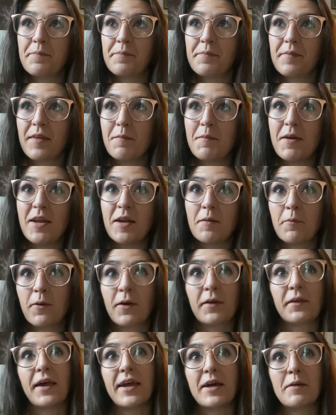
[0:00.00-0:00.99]
it made him
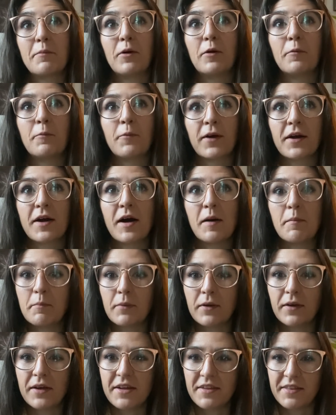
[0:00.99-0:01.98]
more likable and more
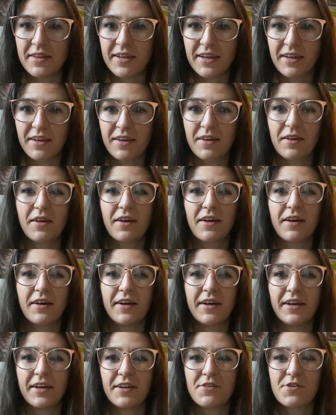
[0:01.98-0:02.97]
humble, I think.
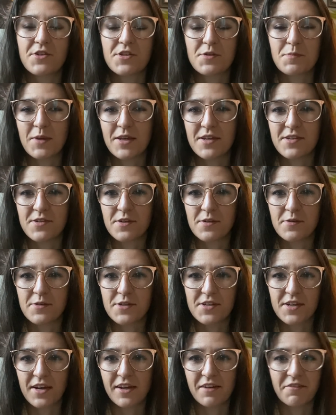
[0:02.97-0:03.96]
Just because it
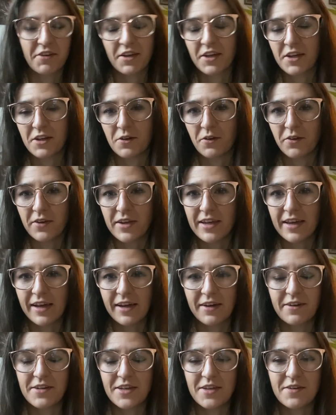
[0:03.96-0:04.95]
was kind of like annoying
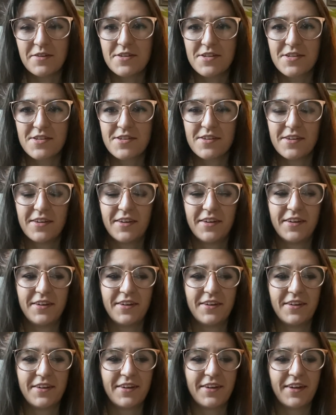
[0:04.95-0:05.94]
how he was
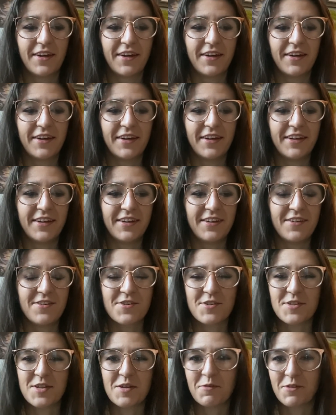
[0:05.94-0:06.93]

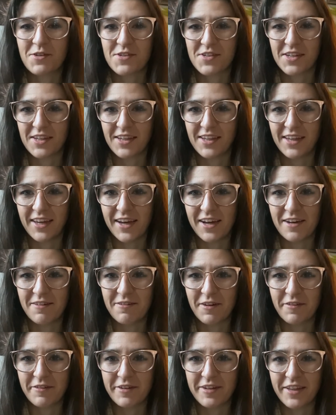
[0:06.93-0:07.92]
just able to like get out
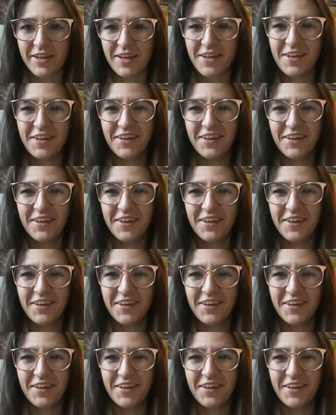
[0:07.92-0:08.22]
of everything.